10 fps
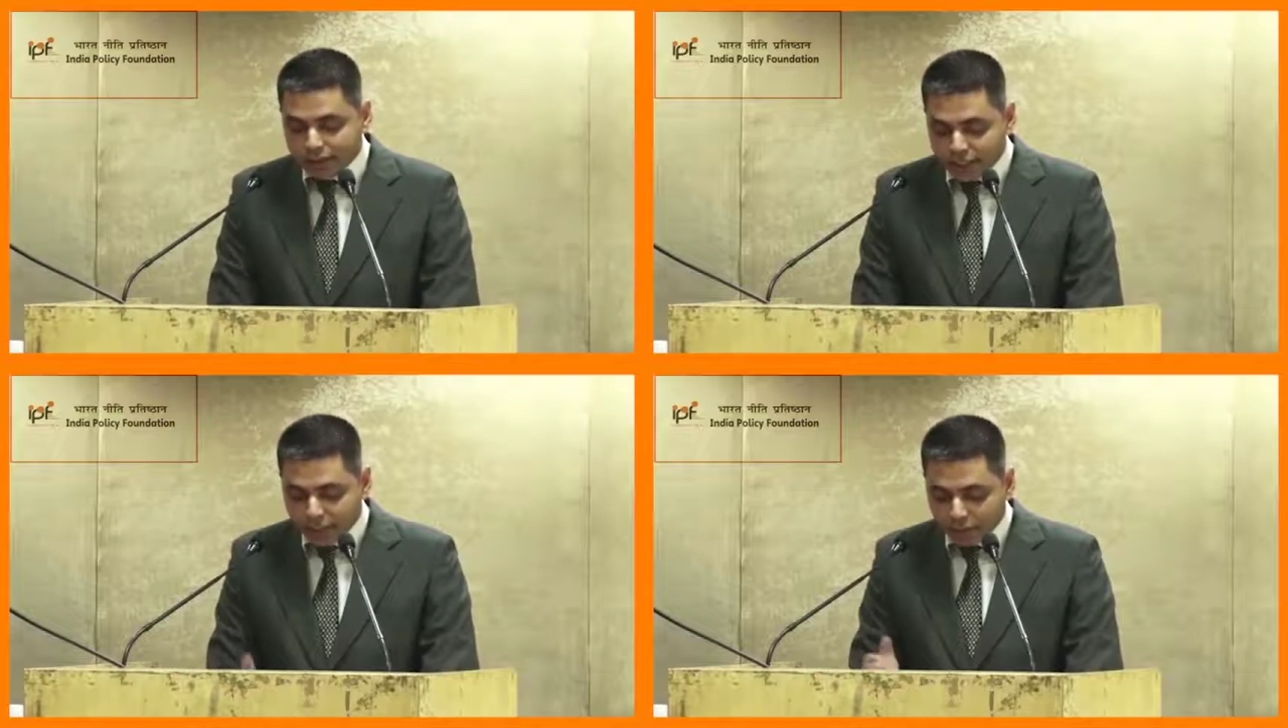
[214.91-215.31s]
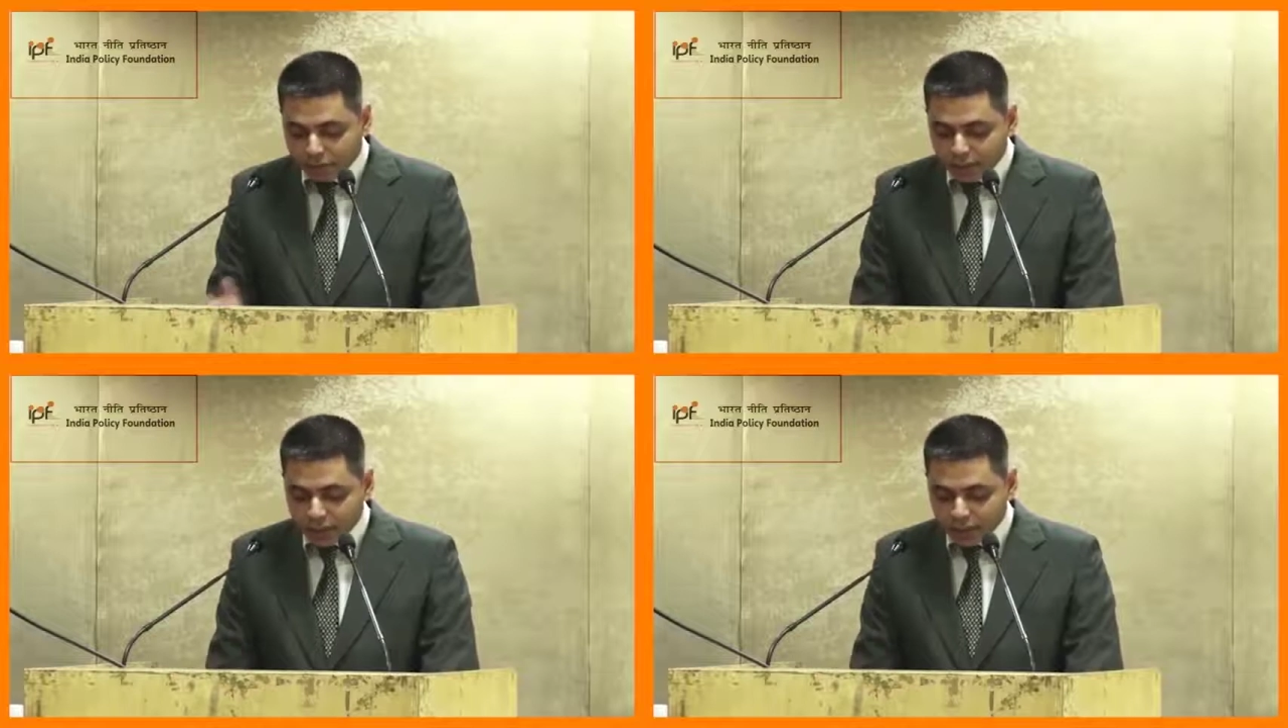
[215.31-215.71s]
The
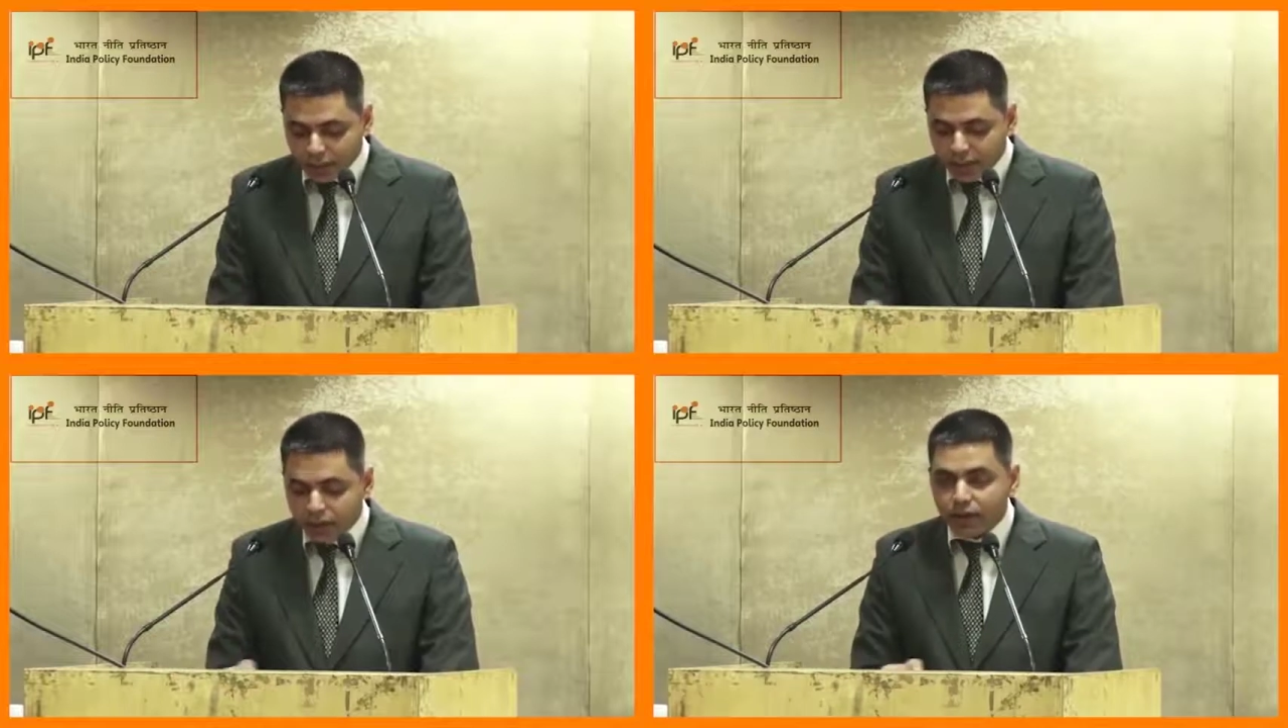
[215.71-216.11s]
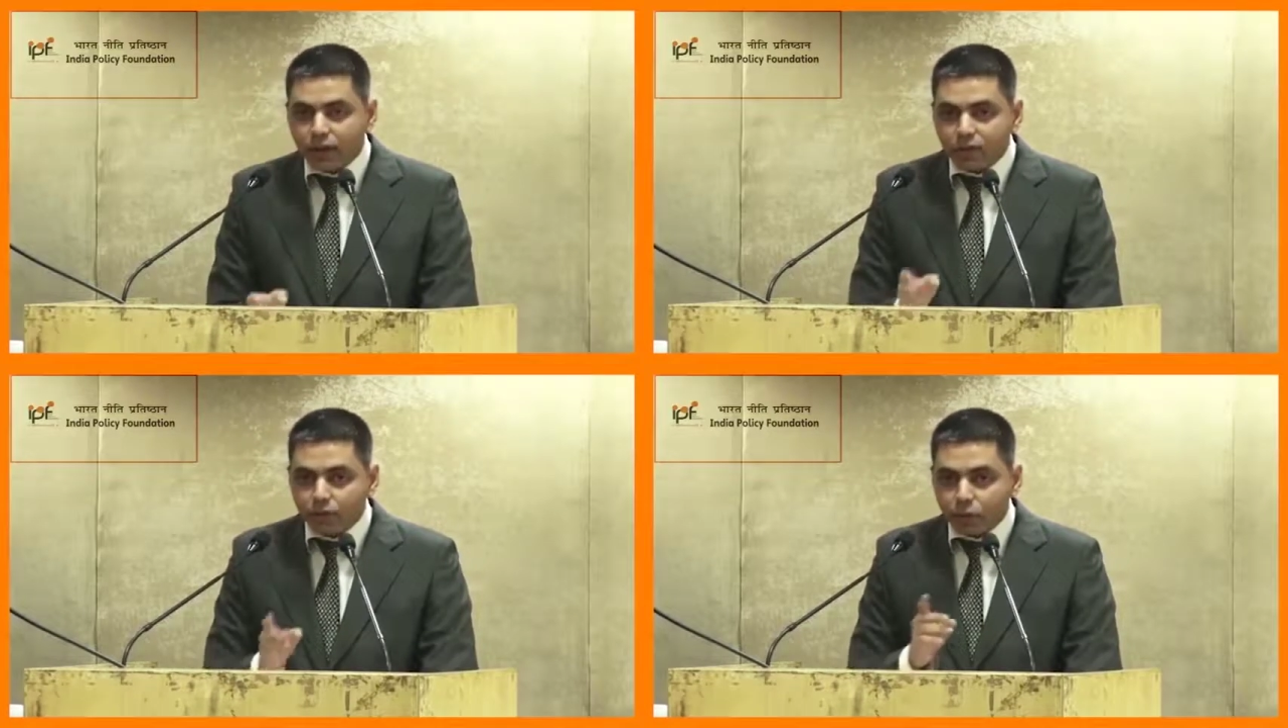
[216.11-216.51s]
second phase started
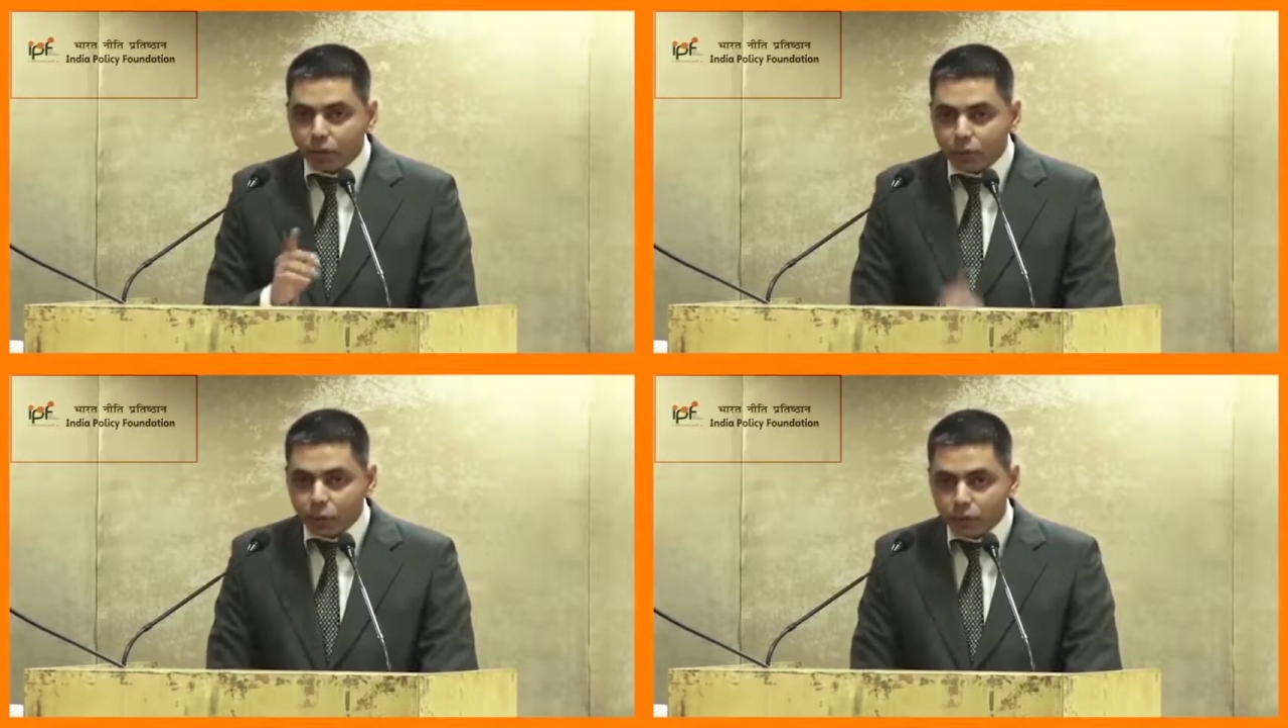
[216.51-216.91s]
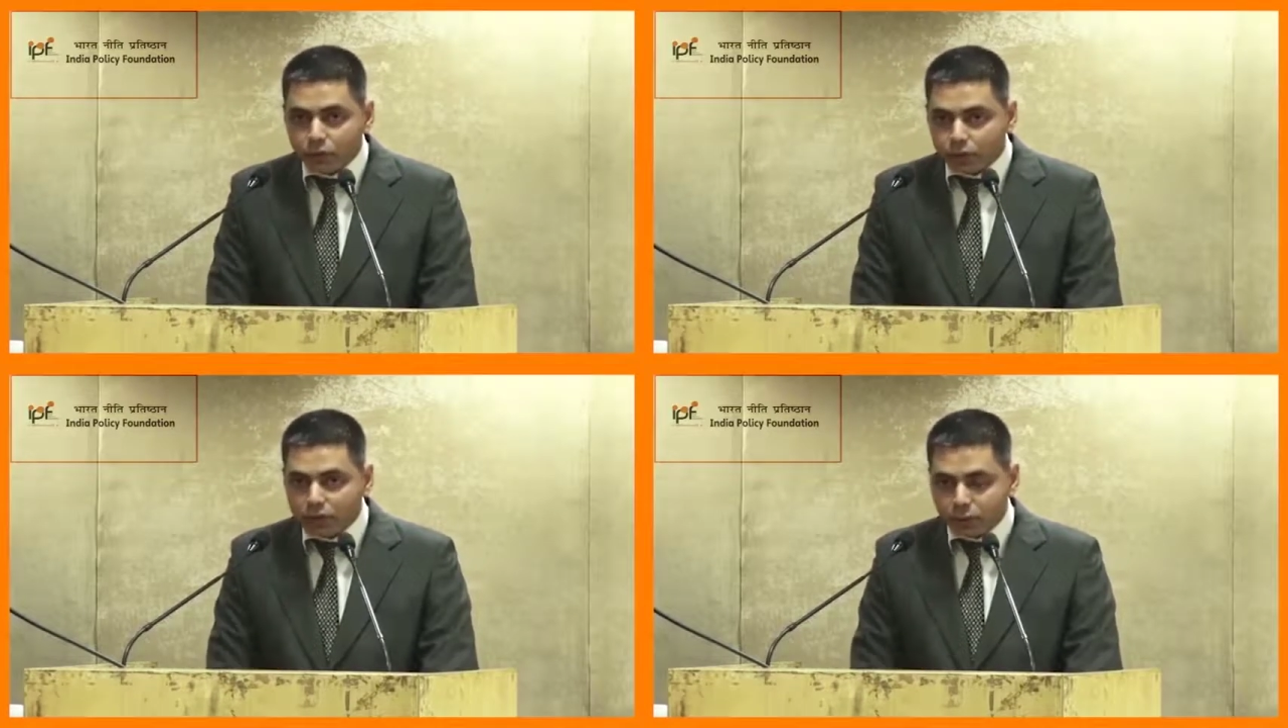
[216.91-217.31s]
from June
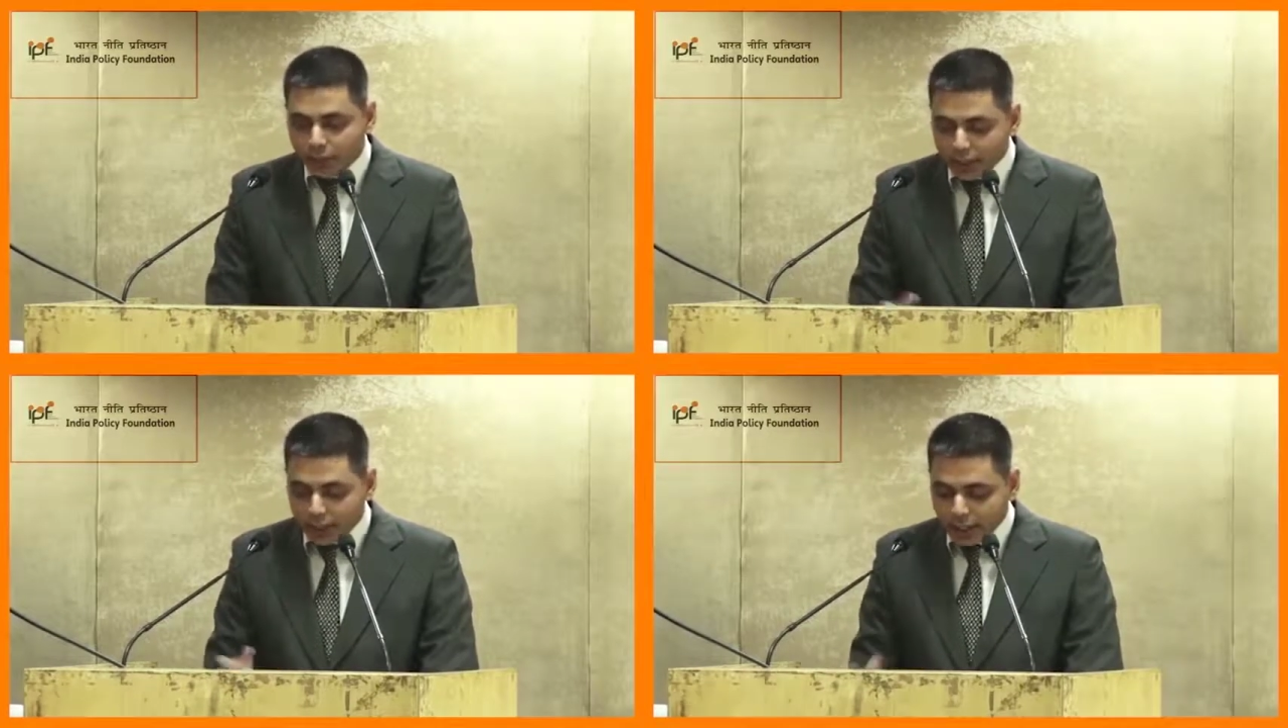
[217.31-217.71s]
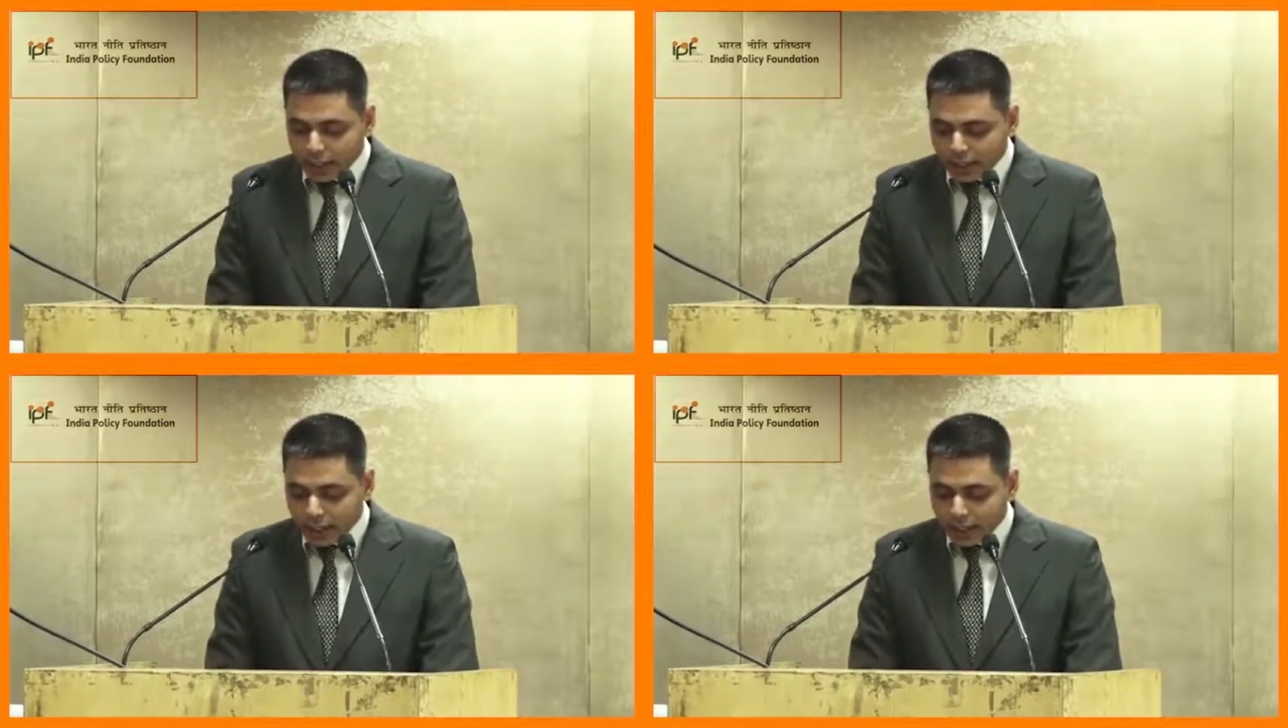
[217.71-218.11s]
1st when
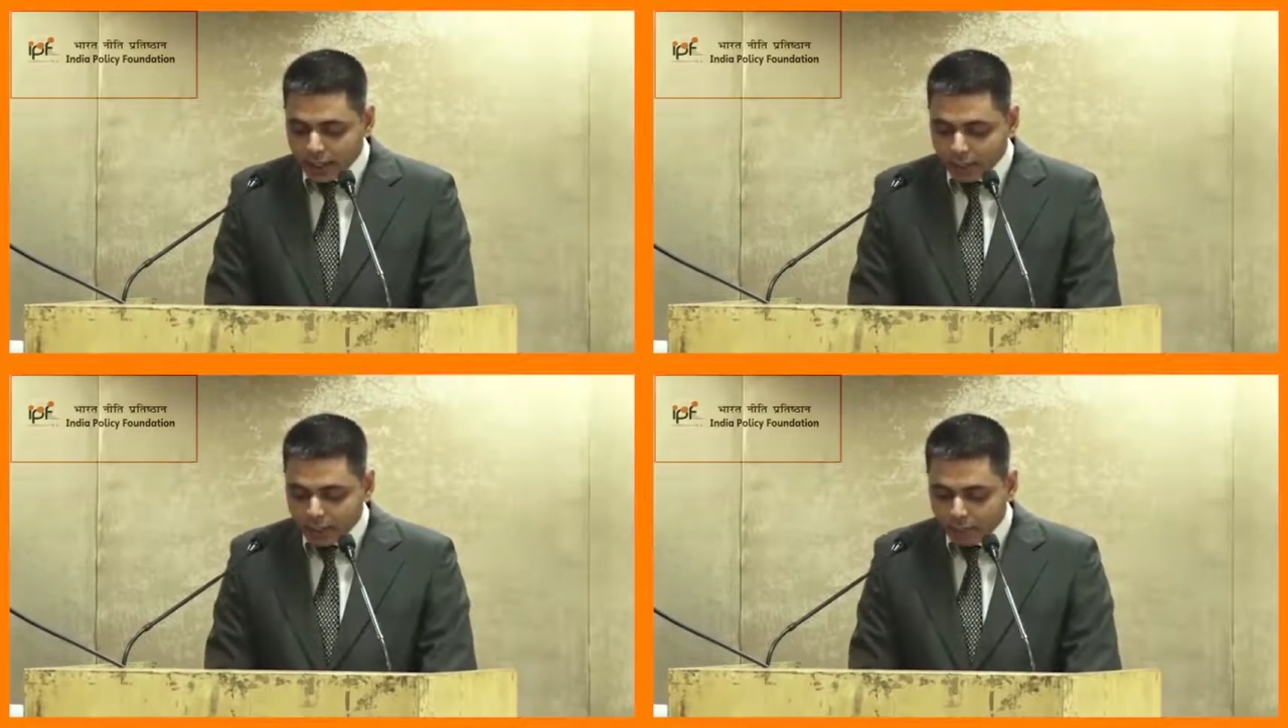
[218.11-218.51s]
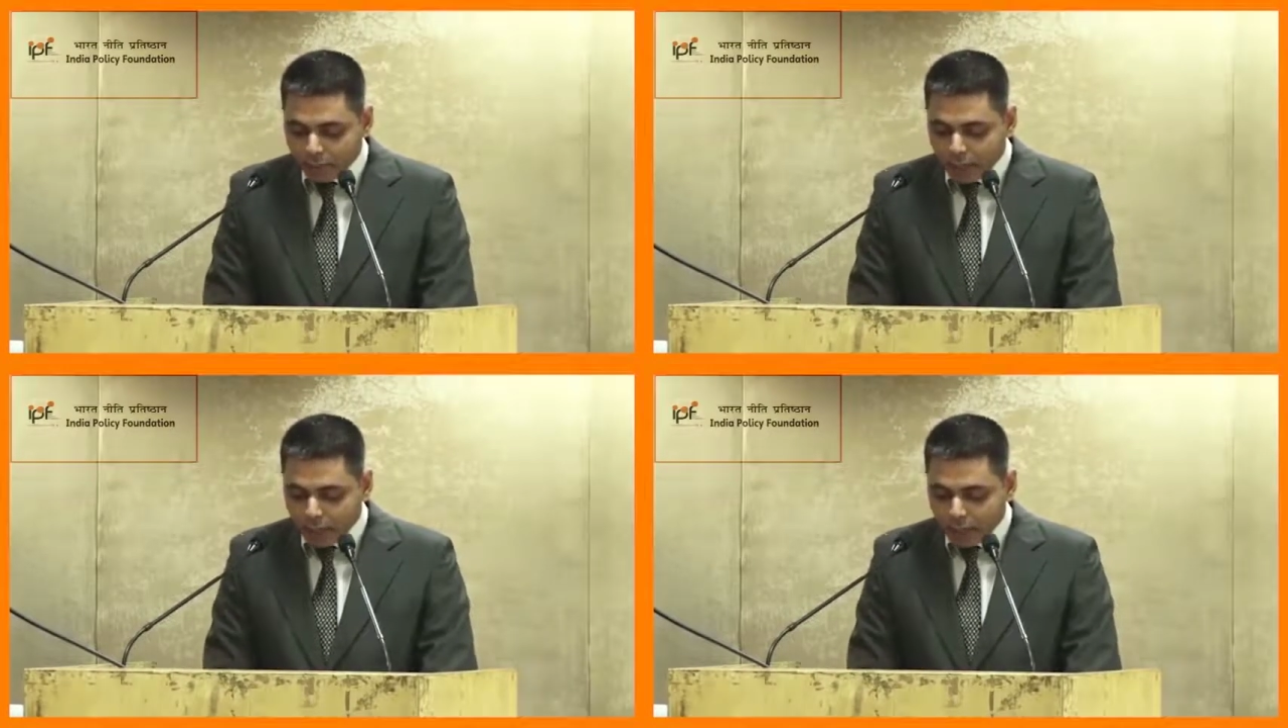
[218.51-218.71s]
Yahya Khan,